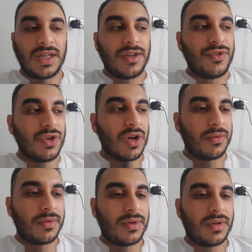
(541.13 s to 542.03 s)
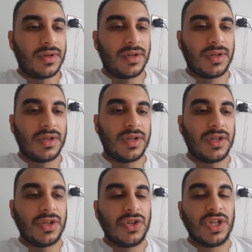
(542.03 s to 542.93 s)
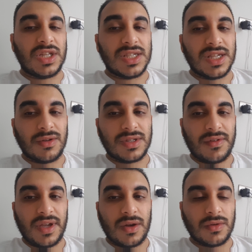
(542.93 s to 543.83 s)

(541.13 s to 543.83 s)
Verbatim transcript: If you don't, you need to sell something